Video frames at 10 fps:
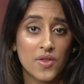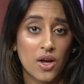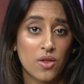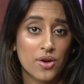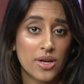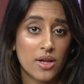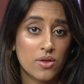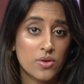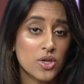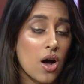The alert
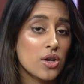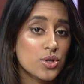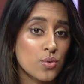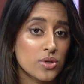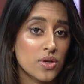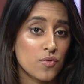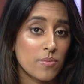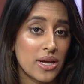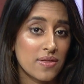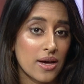includes all sorts of
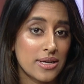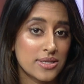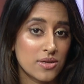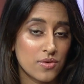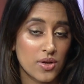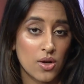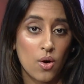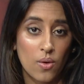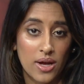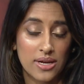romaine lettuce, including
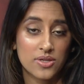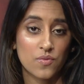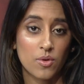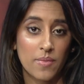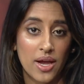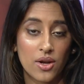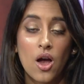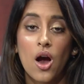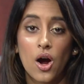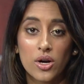whole heads of romaine,
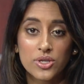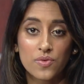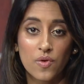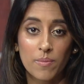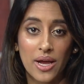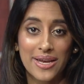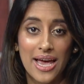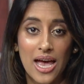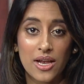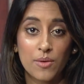hearts of romaine,
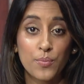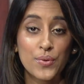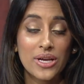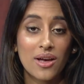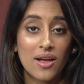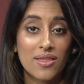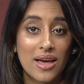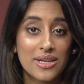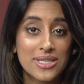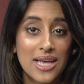and pre cut
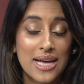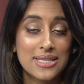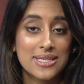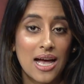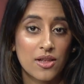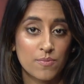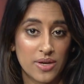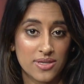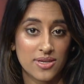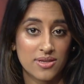lettuce and salad
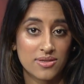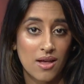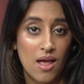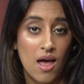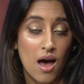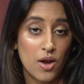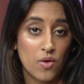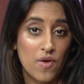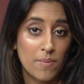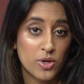mixes. On
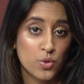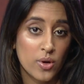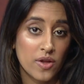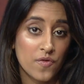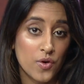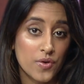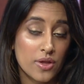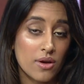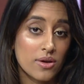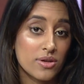November 21st,
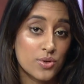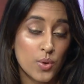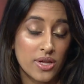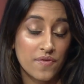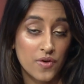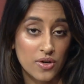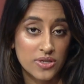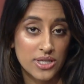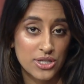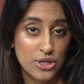
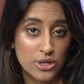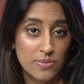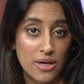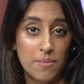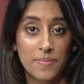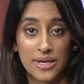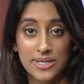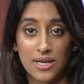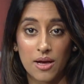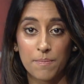21st, excuse me,
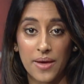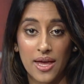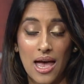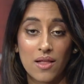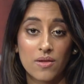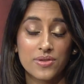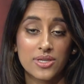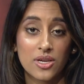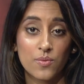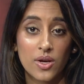Missa Bay
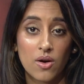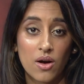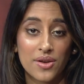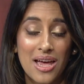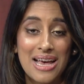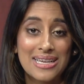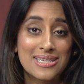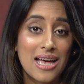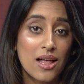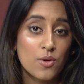LLC recalled
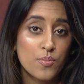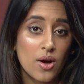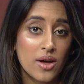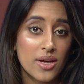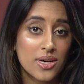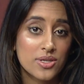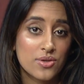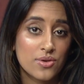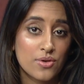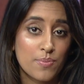salad products
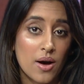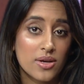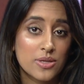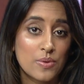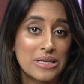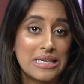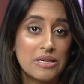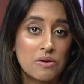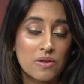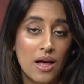due to possible E.
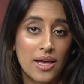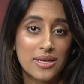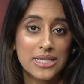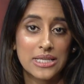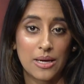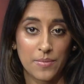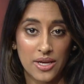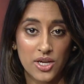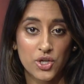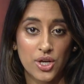coli
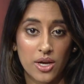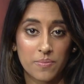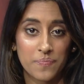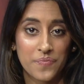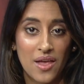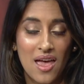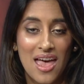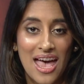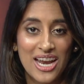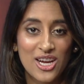contamination.
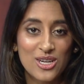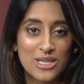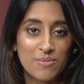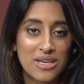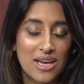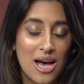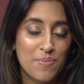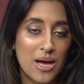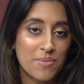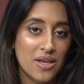And here are some
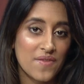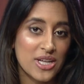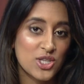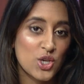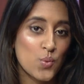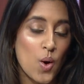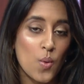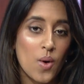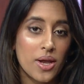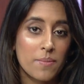upcoming events you
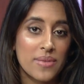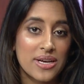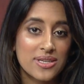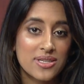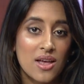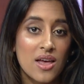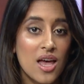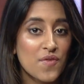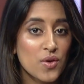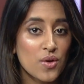won't want to miss. If you're